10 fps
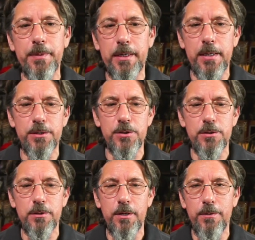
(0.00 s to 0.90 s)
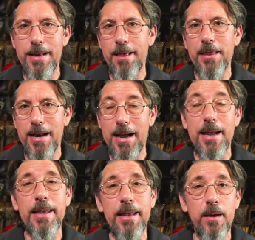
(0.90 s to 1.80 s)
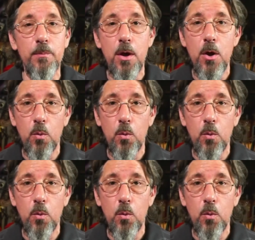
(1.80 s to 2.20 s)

Because, you know, now that I am,